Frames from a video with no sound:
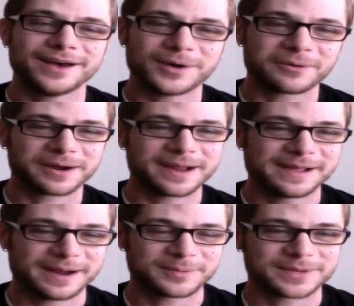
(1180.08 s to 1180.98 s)
or a
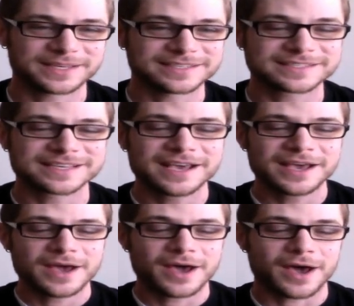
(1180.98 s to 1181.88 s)
hairpiece.
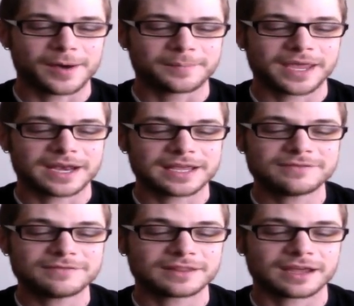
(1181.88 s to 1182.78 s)
And
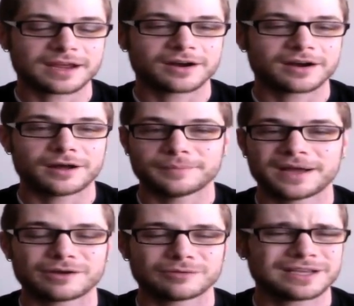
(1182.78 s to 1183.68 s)
even there,
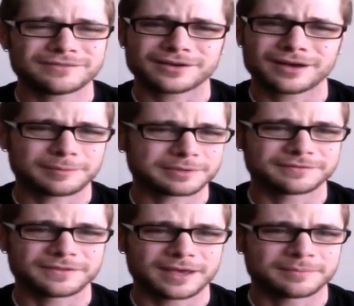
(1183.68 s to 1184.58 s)
I only have a couple
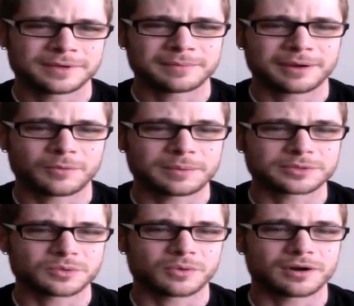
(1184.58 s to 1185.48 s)
of them in my
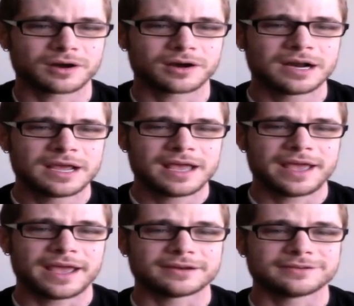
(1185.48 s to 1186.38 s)
repertoire,
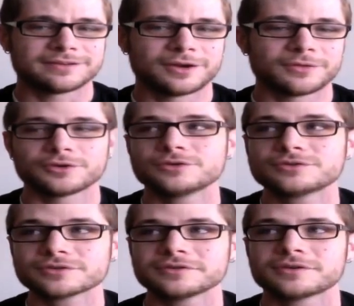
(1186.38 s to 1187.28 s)
and they're
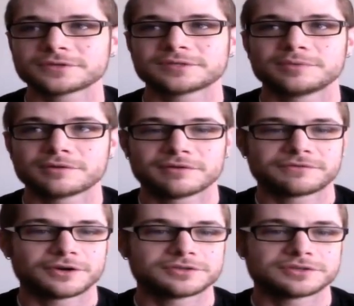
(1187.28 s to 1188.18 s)
usually going to be
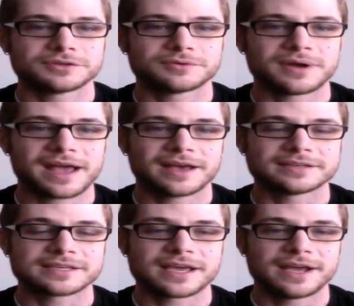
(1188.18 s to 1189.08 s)
referred to
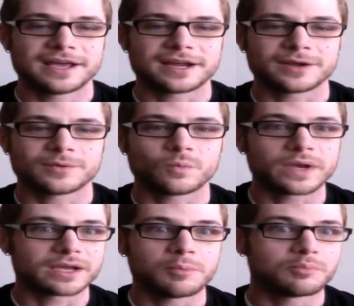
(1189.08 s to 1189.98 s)
as a
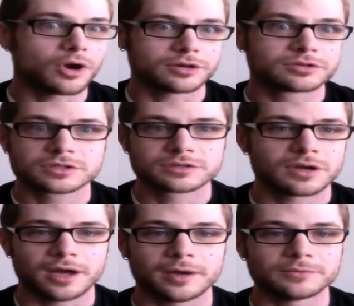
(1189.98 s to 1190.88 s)
wig brush.
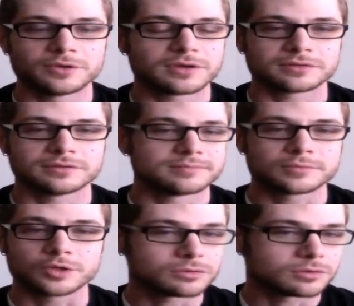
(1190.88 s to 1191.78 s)
You can
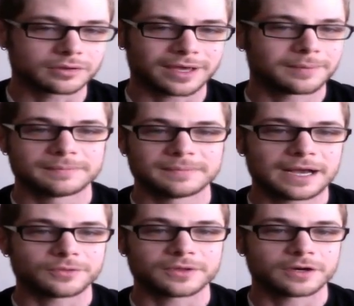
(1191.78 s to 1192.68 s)
Google them
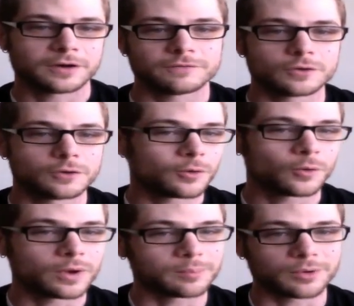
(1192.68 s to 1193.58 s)
out there. If you Google
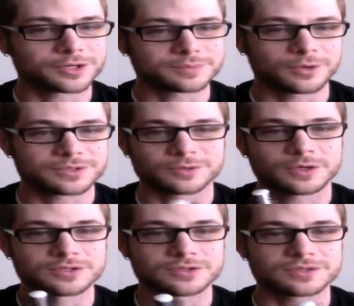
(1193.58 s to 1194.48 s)
wig brush, most of the
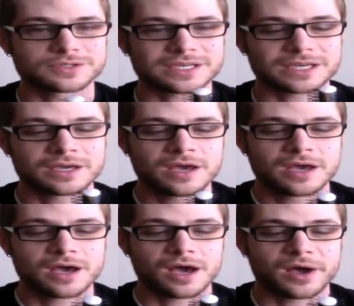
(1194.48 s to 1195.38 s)
ones you'll see
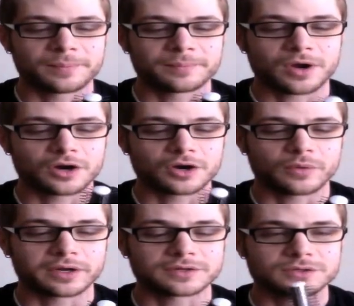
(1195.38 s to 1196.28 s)
are
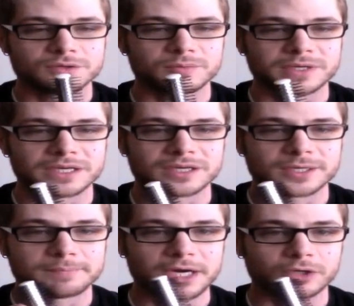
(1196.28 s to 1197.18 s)
going to be
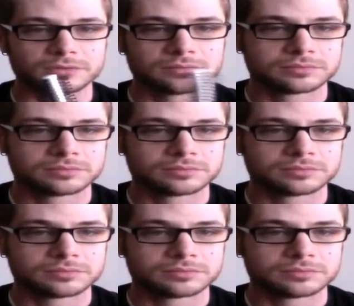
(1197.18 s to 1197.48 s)
metal.